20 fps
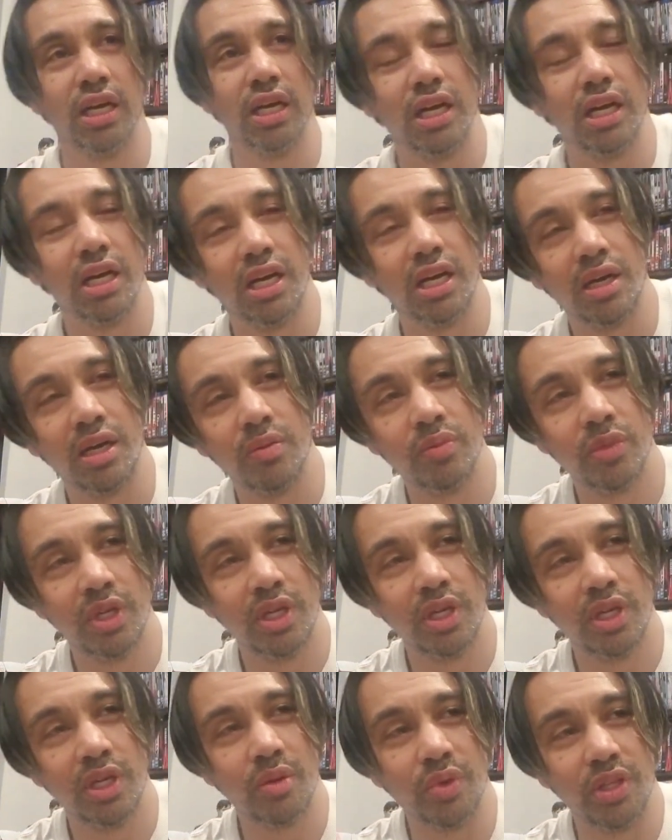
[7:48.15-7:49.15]

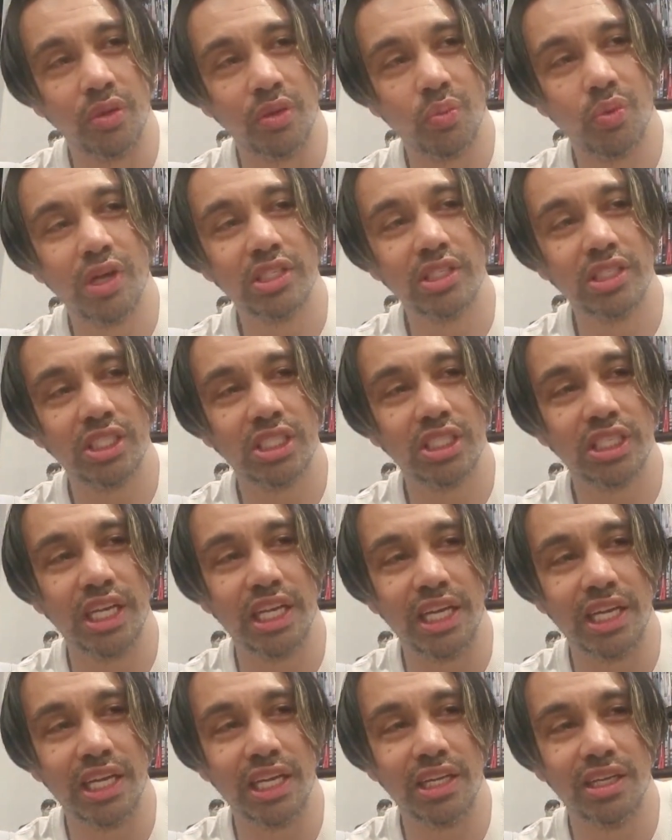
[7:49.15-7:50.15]
but the one
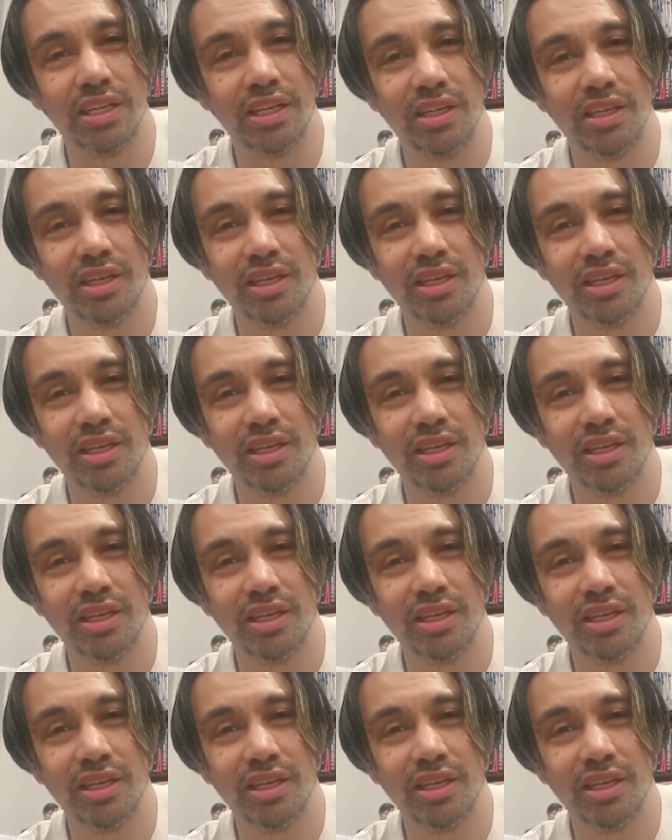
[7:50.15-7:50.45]
scene